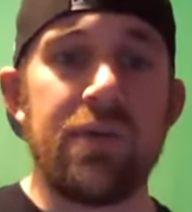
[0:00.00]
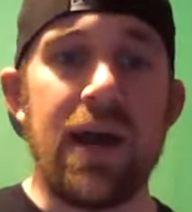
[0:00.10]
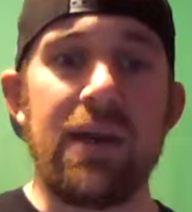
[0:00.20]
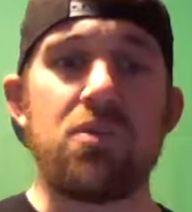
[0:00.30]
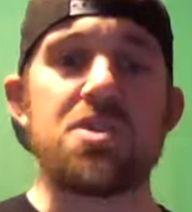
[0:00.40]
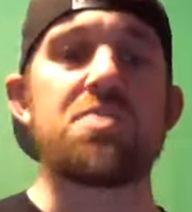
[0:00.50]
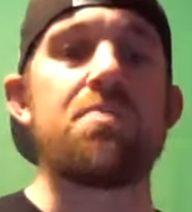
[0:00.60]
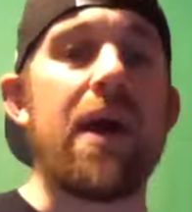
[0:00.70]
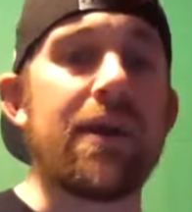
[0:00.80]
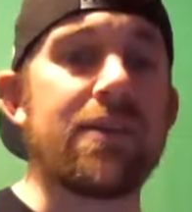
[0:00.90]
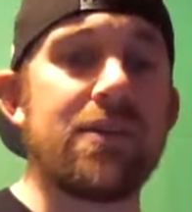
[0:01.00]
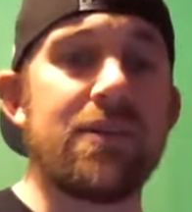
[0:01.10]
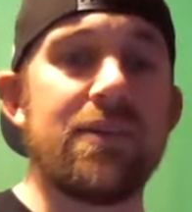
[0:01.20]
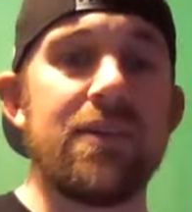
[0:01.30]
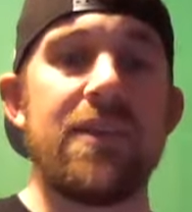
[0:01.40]
out of respect,
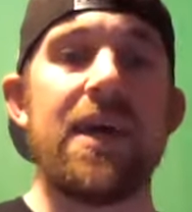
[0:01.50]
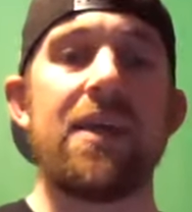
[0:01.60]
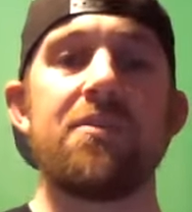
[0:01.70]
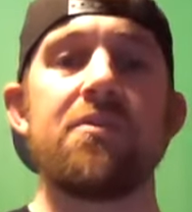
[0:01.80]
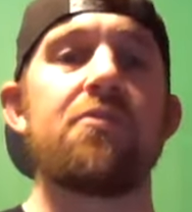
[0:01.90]
yeah. than right.